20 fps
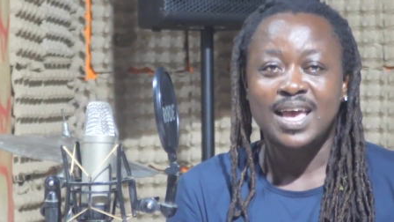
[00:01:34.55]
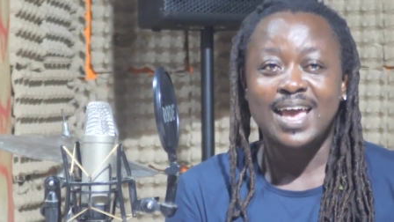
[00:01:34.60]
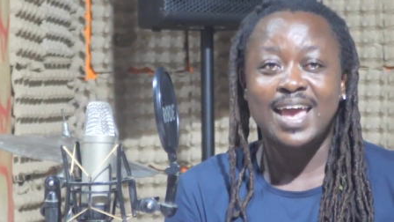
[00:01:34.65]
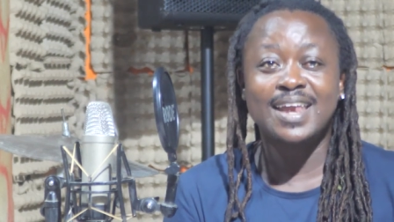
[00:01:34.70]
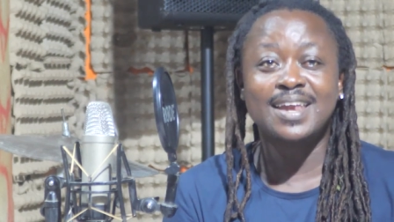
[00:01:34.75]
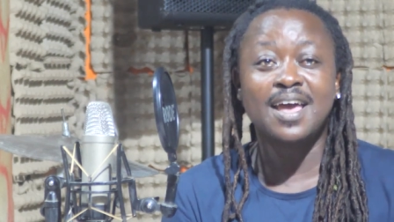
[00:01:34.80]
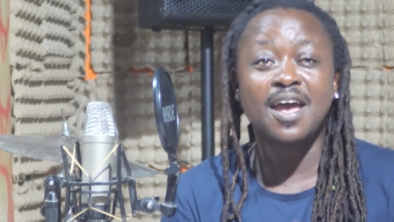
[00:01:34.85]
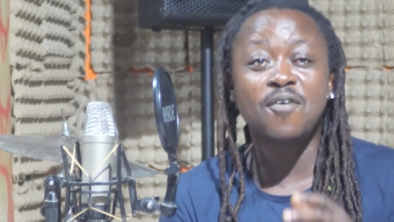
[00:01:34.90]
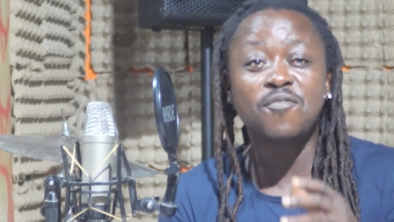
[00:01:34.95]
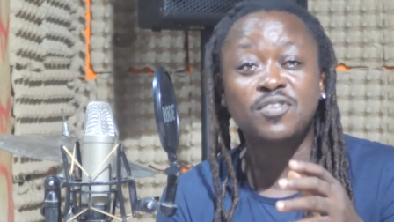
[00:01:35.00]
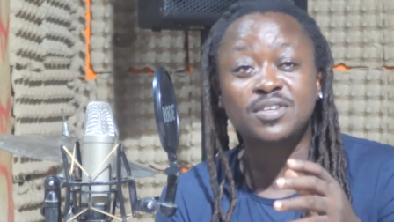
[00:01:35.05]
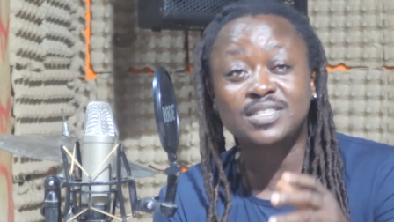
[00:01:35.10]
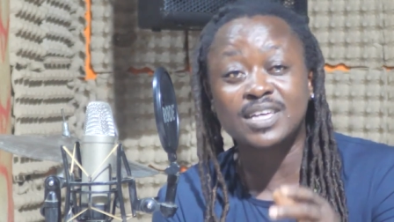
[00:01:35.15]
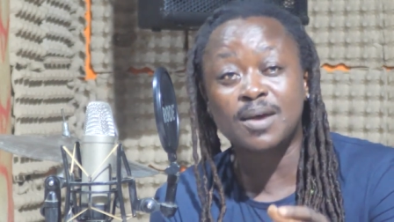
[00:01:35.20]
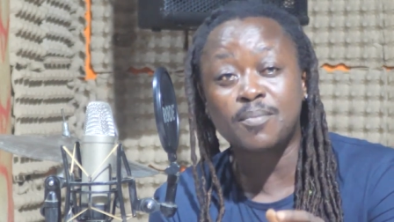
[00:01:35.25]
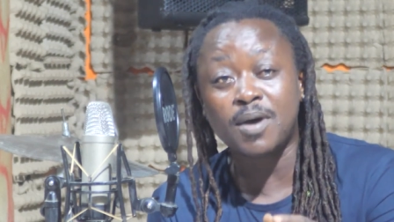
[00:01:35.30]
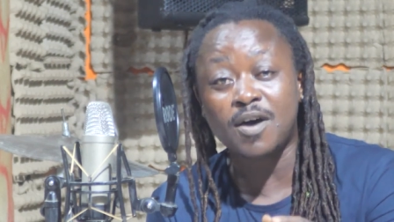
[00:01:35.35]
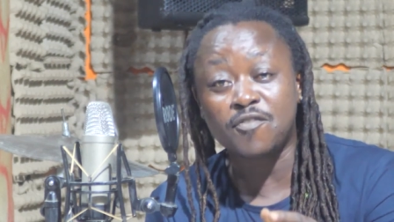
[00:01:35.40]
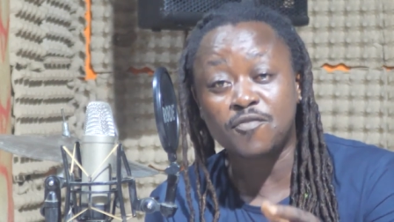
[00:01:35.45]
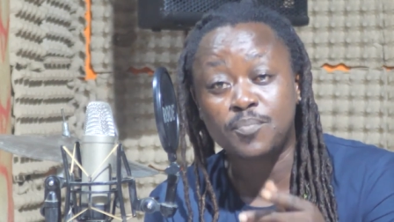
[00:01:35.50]
And every
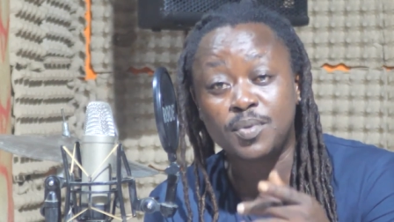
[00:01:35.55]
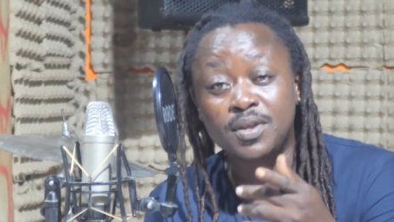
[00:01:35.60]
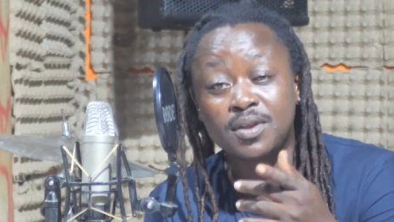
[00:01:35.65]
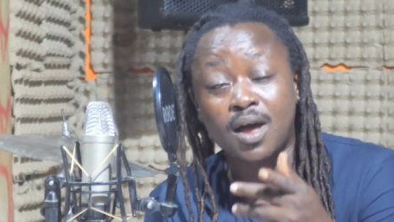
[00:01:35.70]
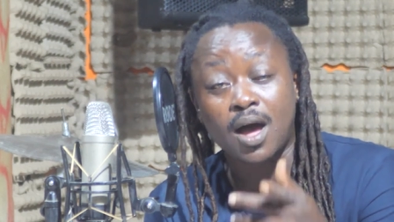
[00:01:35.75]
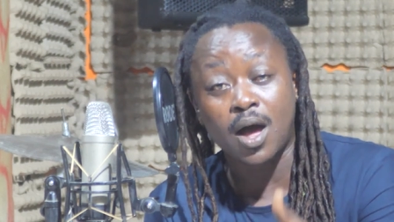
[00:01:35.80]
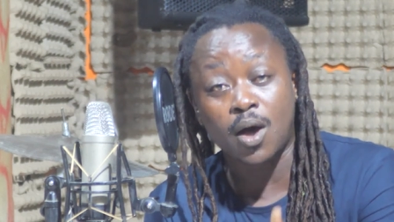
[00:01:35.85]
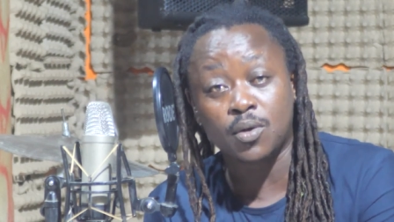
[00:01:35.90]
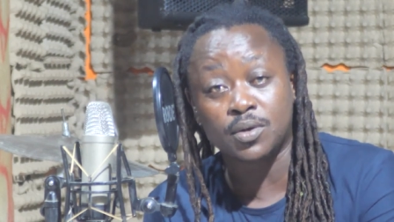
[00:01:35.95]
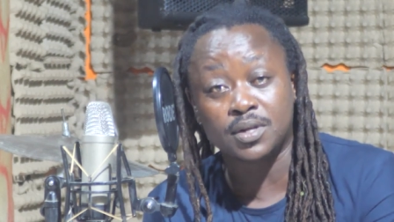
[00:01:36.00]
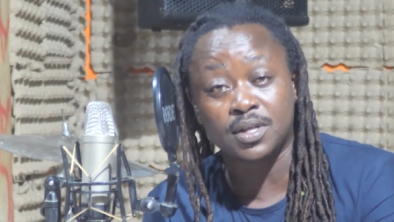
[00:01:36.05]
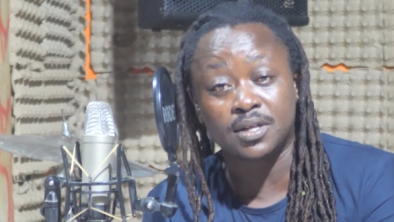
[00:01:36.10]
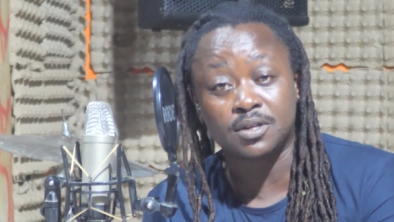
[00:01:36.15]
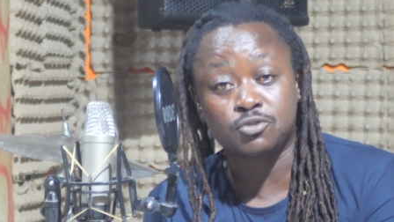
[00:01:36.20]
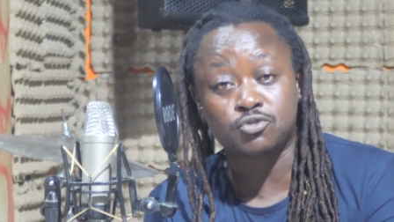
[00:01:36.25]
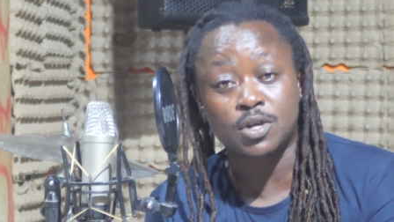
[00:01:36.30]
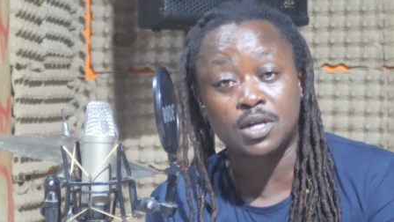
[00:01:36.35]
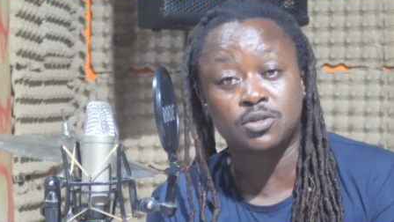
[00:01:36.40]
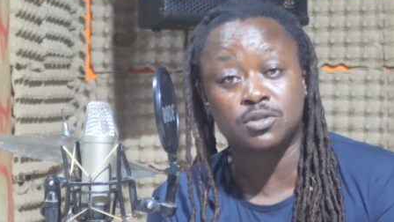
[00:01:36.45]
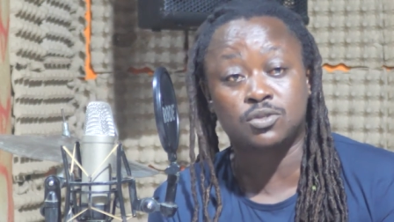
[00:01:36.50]
time I've been out there
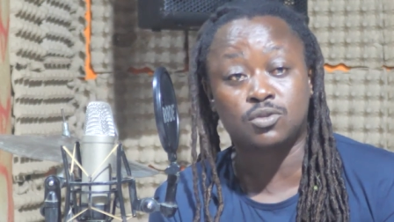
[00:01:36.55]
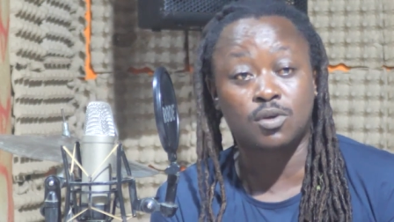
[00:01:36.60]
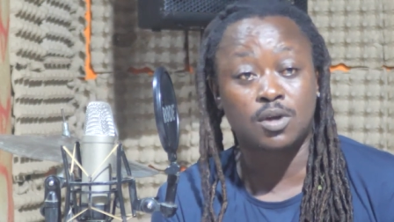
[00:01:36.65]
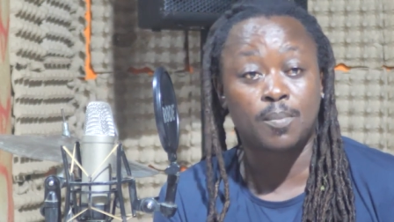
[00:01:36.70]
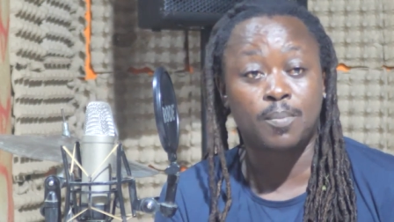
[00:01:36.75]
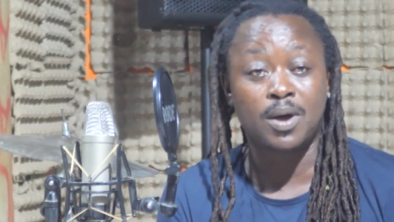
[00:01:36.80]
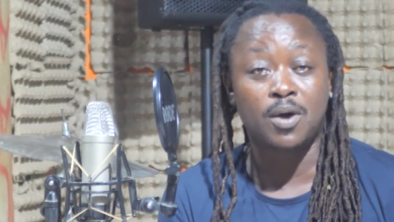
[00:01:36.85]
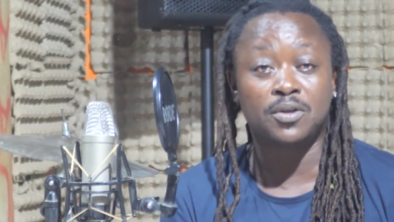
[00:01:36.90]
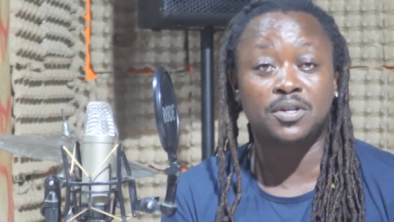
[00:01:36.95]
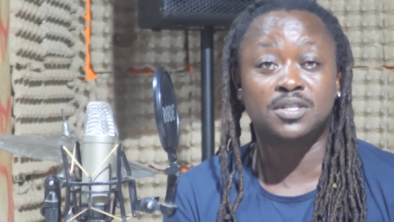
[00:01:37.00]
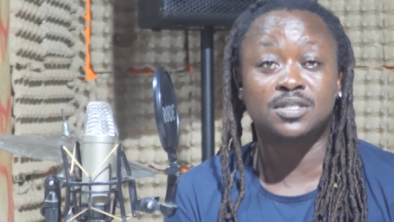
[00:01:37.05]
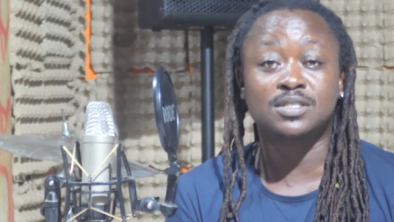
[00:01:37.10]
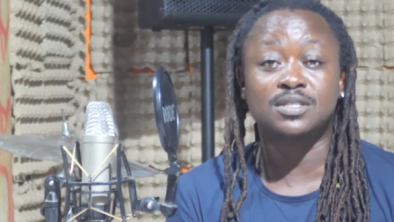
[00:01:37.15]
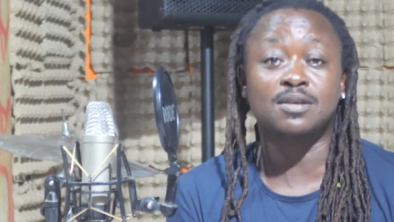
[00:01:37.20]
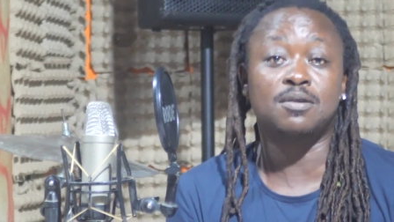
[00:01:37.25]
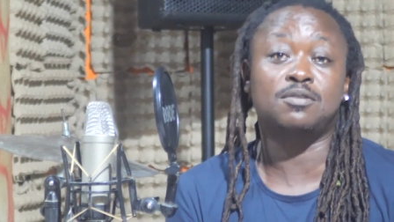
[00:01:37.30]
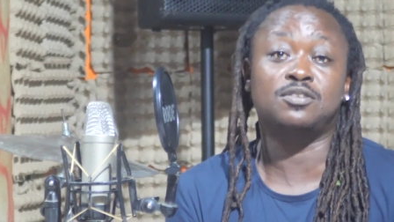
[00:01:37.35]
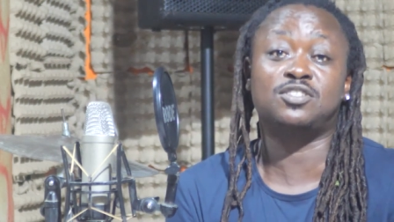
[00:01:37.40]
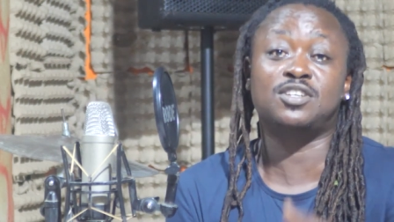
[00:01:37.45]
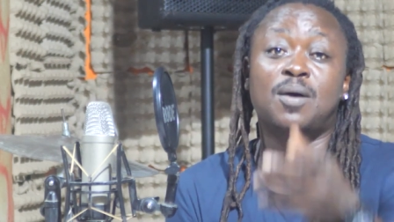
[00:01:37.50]
trying to talk about this,
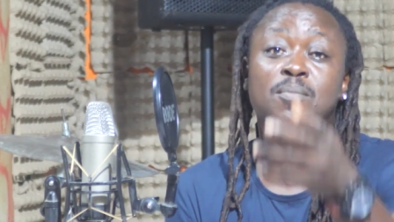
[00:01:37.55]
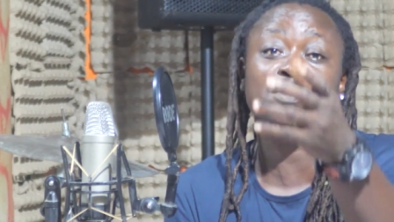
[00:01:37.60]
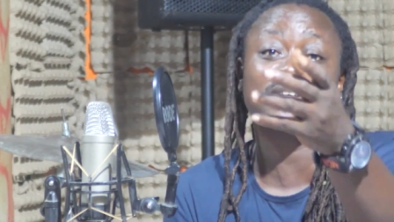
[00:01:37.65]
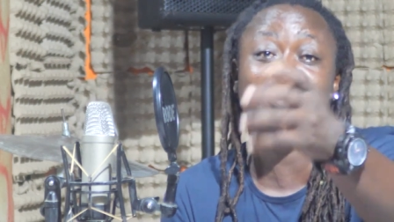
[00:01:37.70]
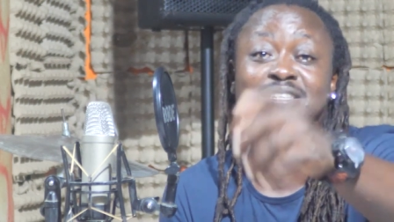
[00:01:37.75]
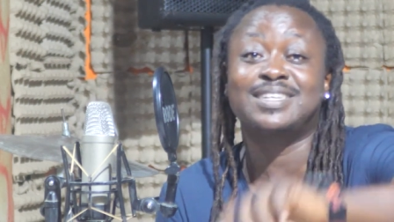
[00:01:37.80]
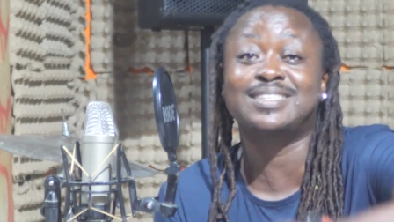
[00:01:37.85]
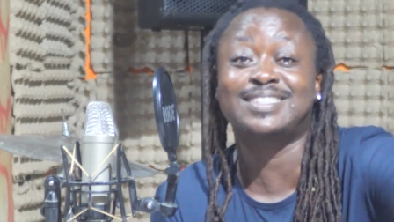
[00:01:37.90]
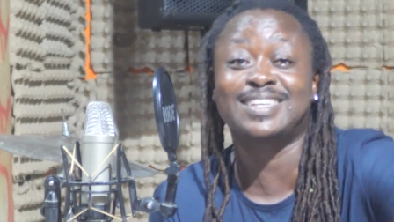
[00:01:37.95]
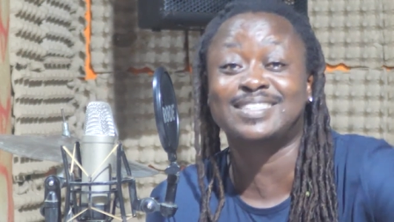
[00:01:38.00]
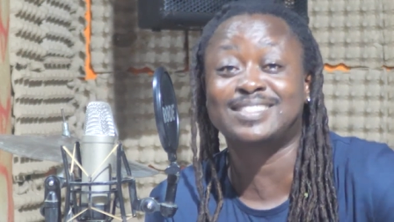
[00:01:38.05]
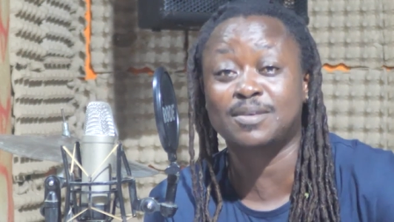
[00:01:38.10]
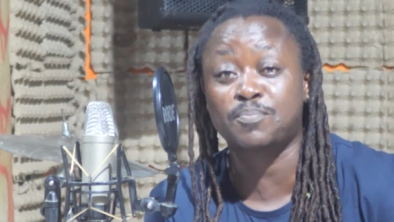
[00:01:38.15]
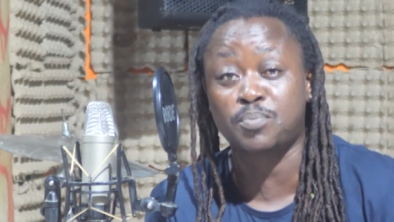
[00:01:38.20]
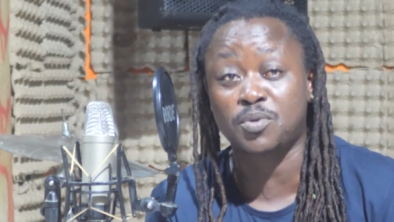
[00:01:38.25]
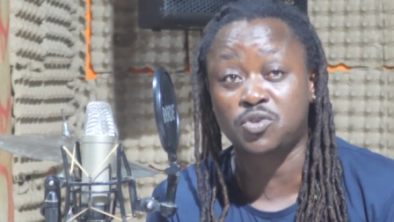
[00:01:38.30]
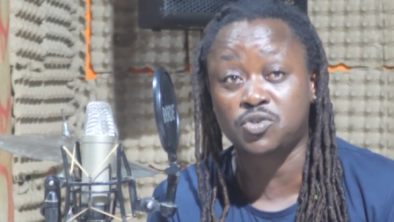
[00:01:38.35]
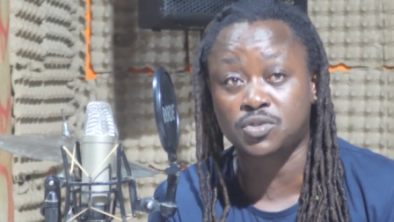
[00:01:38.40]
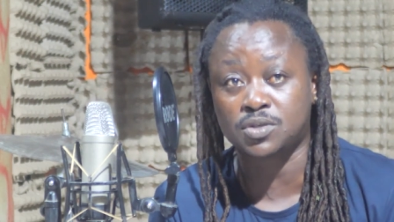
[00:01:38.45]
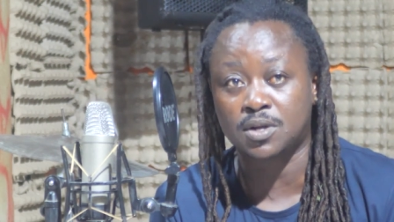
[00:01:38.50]
Jamas Ajay takes
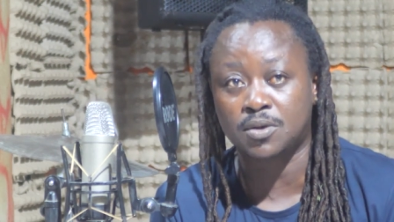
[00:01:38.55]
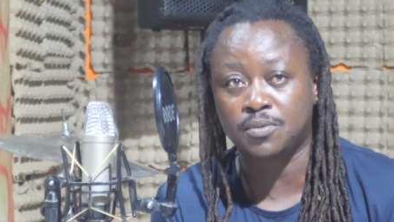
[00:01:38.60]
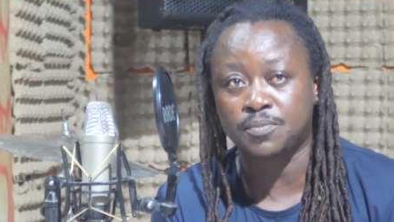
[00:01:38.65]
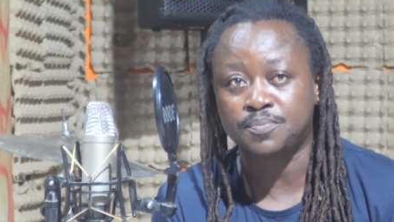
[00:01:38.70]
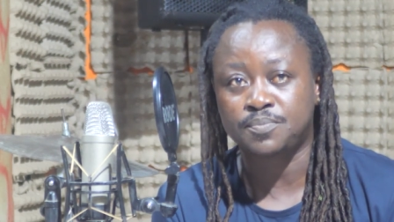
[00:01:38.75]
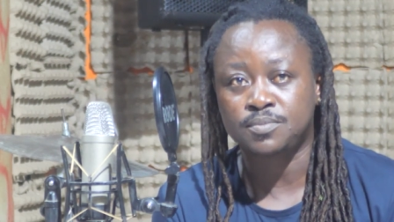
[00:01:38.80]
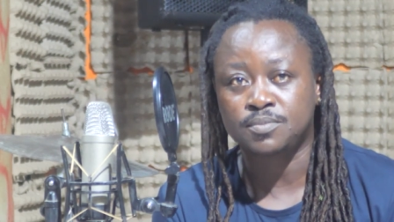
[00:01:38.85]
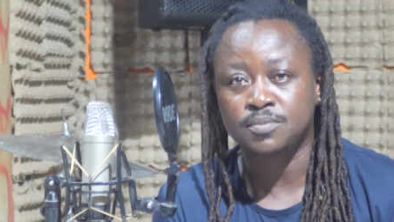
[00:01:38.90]
it personal.